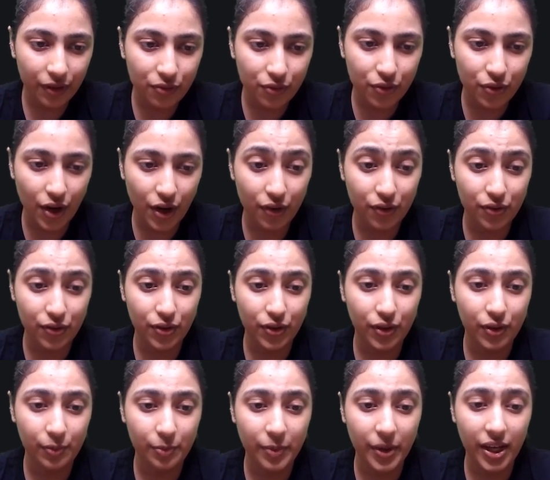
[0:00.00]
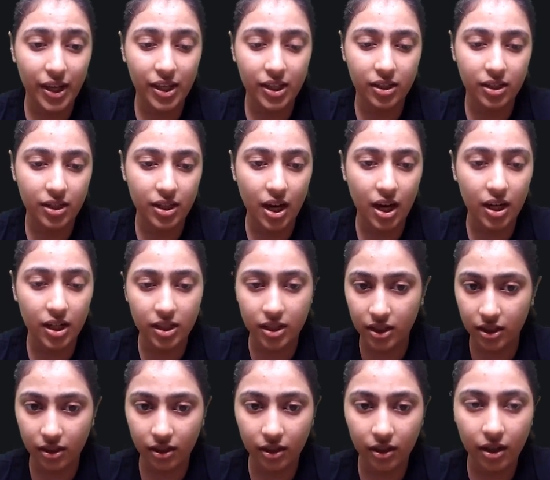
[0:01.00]
general based
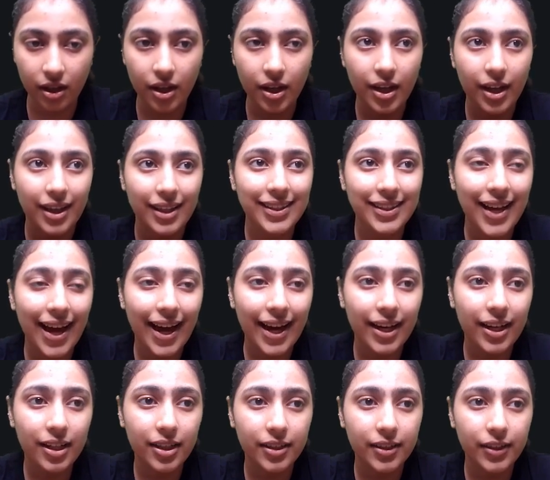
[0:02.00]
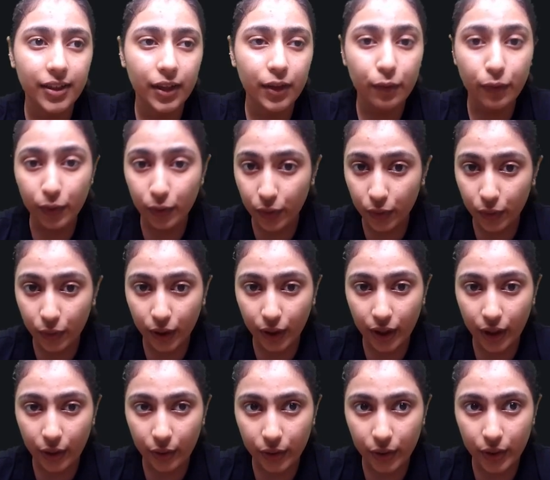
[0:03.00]
answer, that if you look
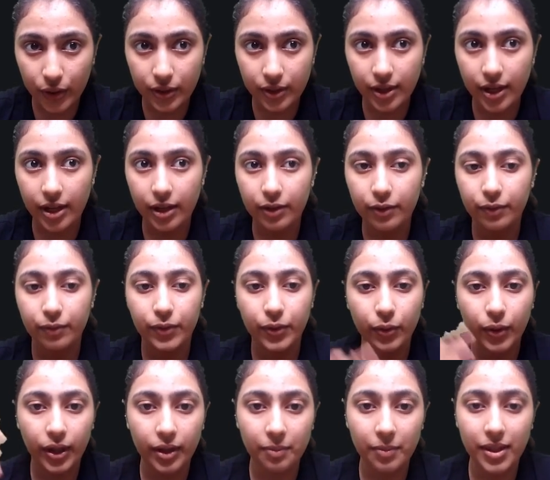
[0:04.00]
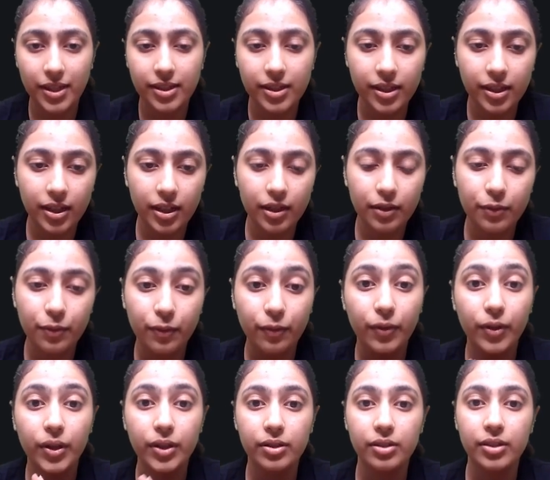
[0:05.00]
around yourself, you can basically,
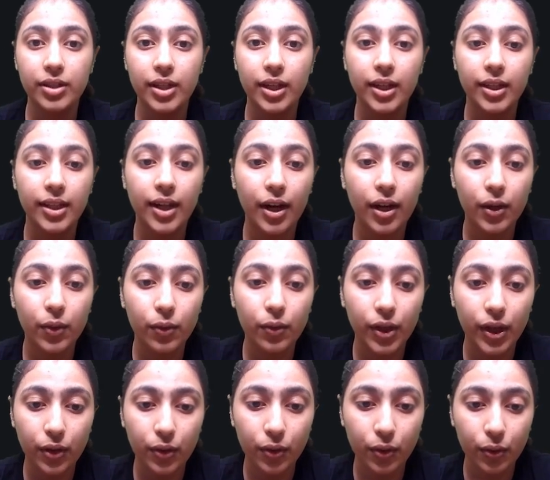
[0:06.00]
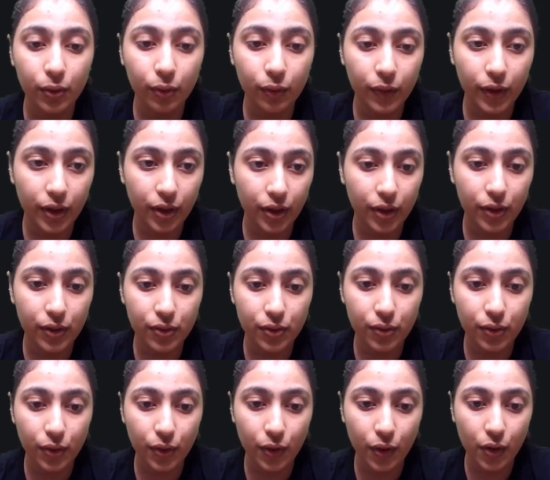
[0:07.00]
first thing that you need to do over here is
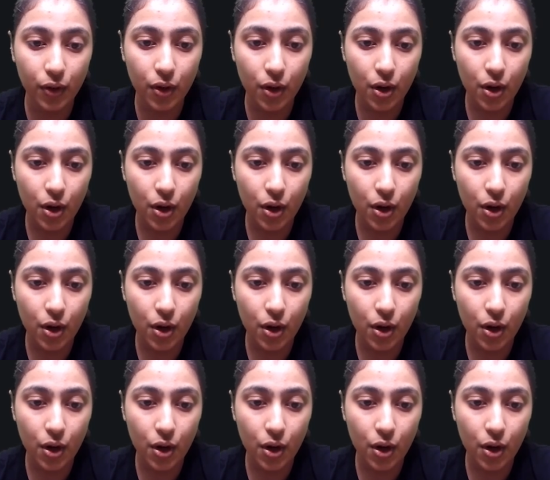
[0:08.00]
to